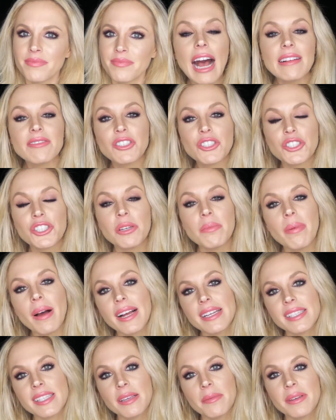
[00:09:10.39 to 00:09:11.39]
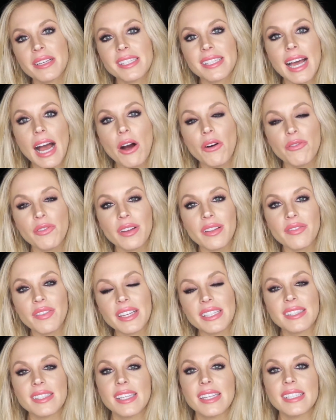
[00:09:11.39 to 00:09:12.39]
After she buys him his outfit,
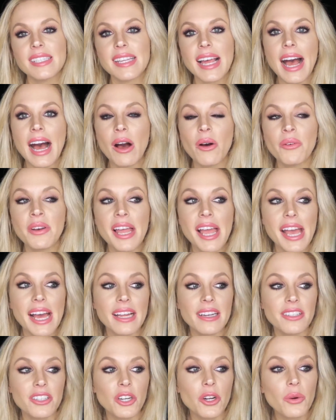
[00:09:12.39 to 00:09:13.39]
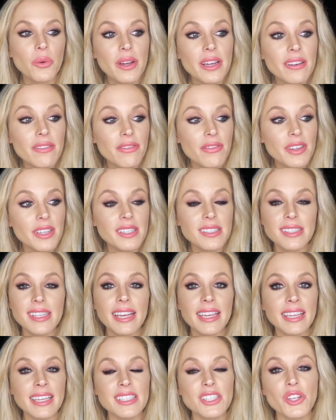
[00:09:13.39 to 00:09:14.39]
they sit down and Corinne feels
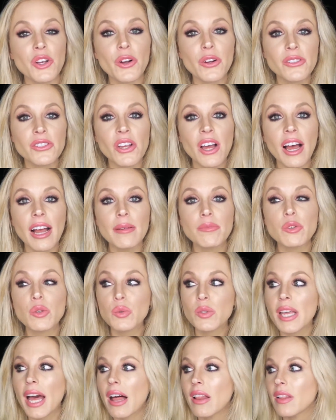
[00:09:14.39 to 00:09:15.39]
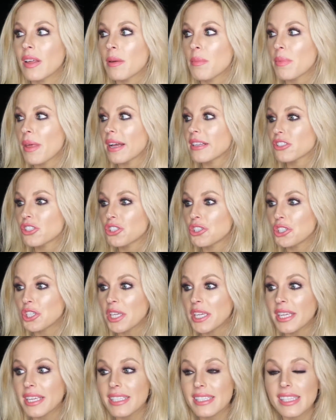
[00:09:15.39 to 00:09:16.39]
like it's her time to tell him that
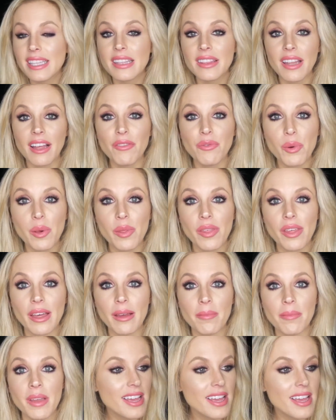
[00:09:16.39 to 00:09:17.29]
she is in love with him.